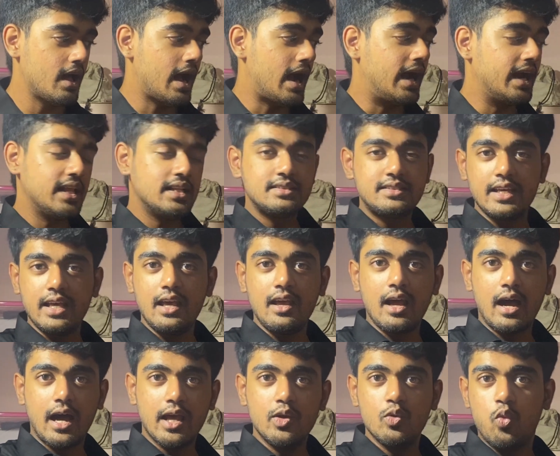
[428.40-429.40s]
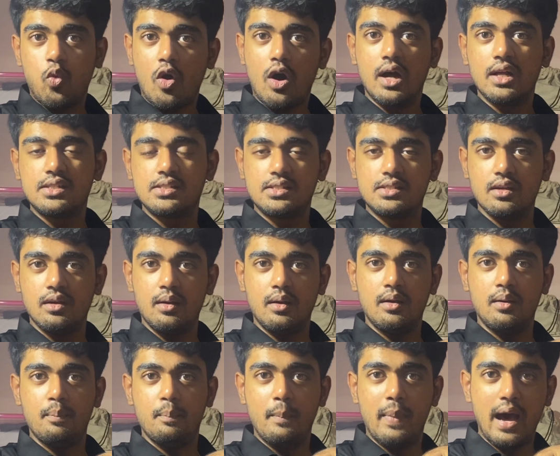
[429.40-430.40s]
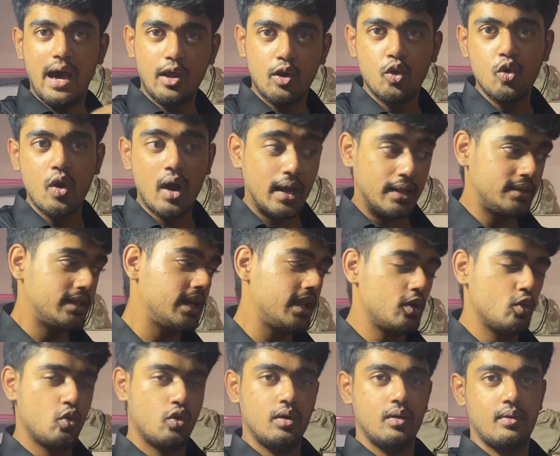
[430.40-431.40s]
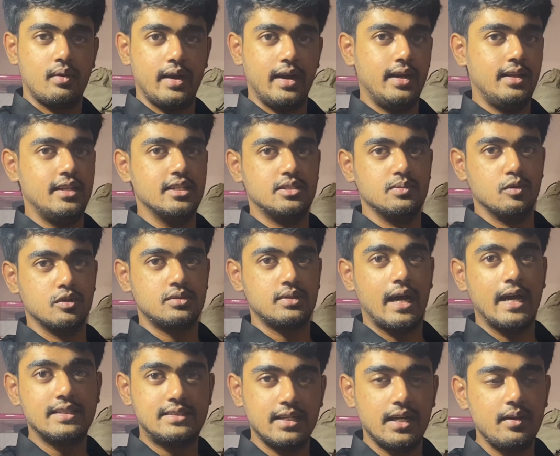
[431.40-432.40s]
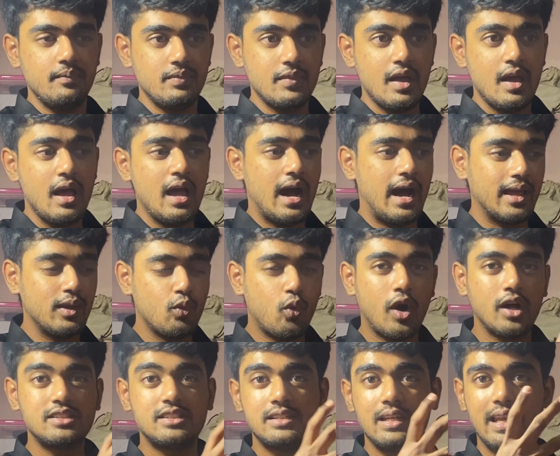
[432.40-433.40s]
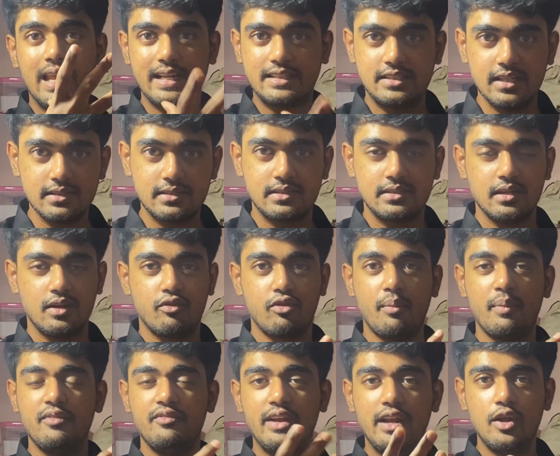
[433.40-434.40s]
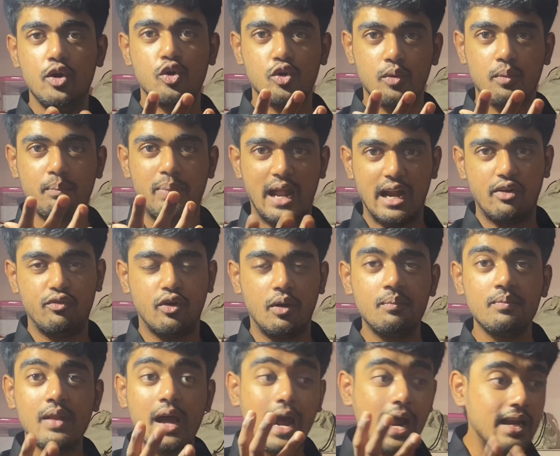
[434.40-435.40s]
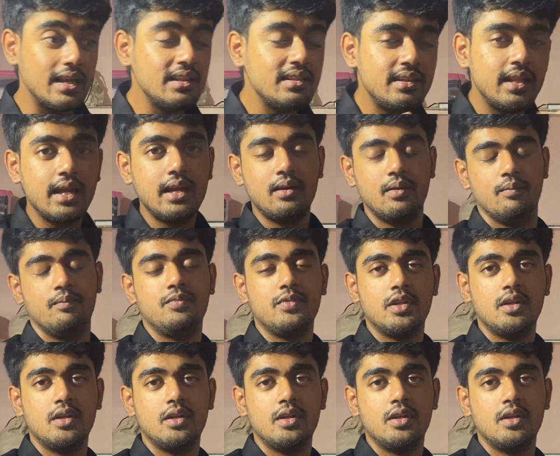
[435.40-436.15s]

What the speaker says: I didn't say I watch Marrow and then I read these books. I said I watch lectures from a video platform and then